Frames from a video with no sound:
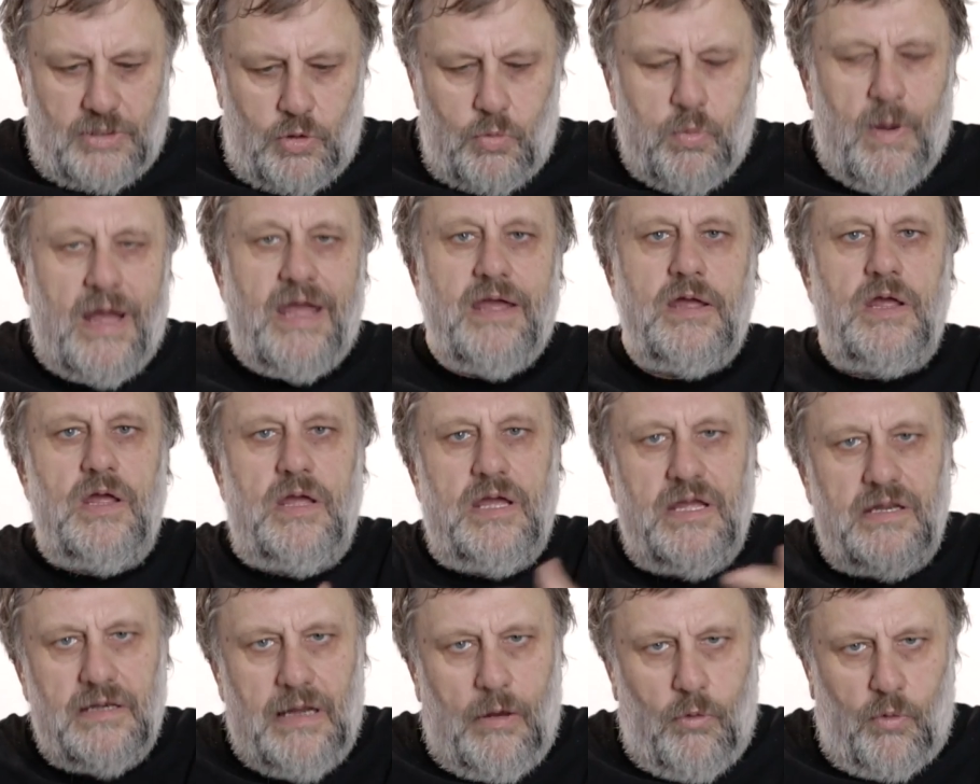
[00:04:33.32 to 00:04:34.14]
the way
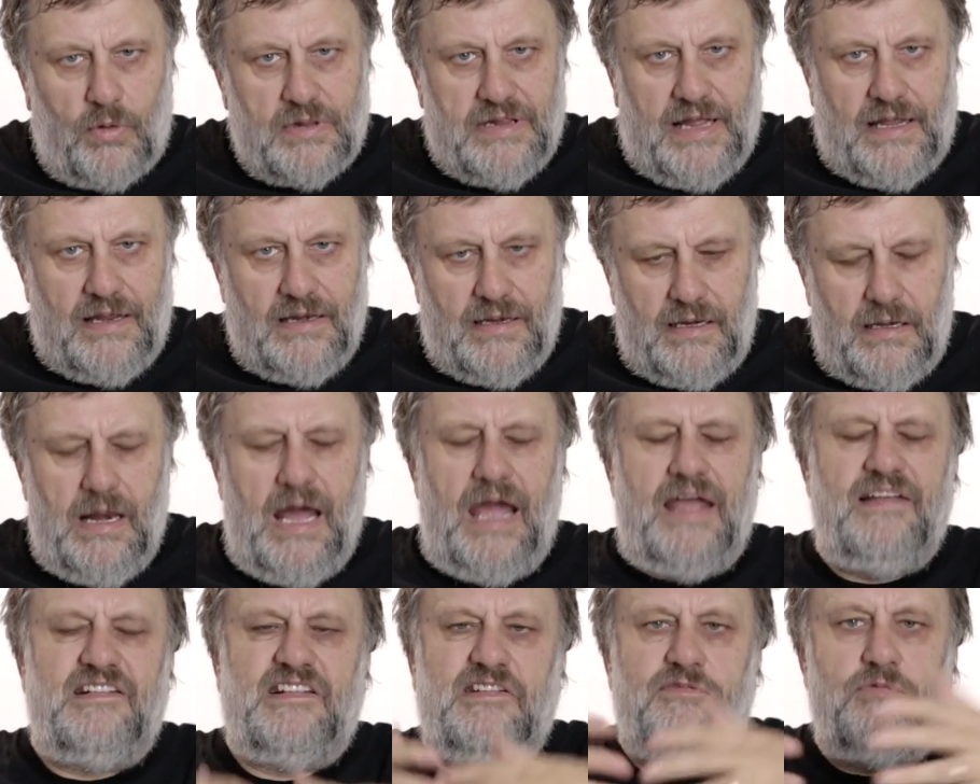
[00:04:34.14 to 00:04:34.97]
in our daily
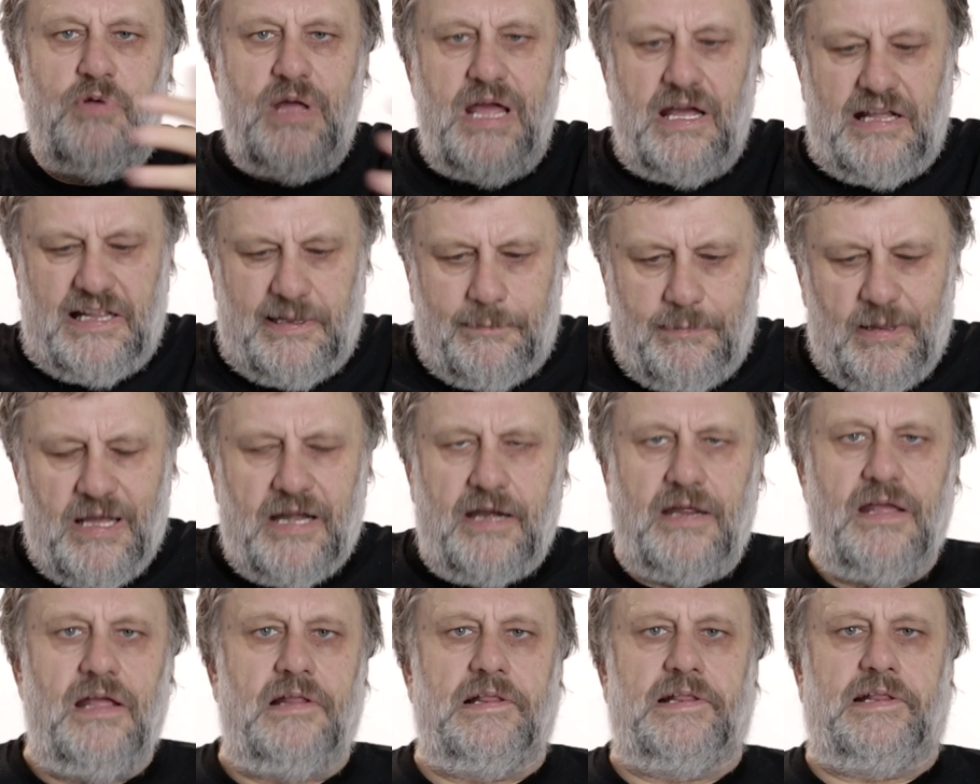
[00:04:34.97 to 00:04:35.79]
lives we
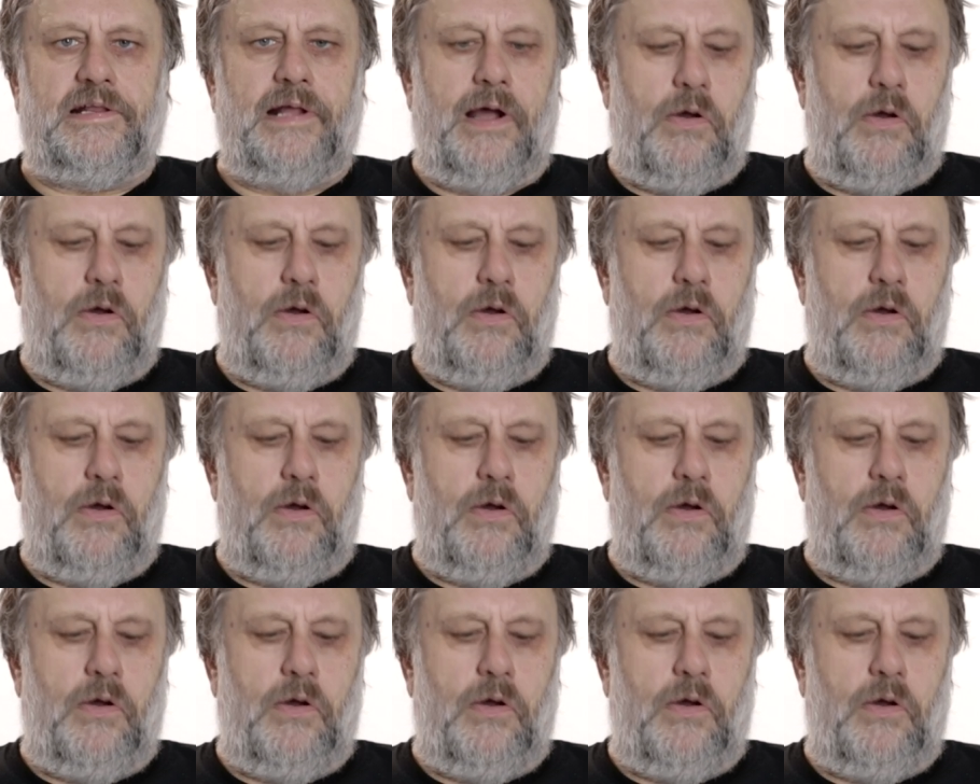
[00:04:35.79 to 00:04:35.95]
experience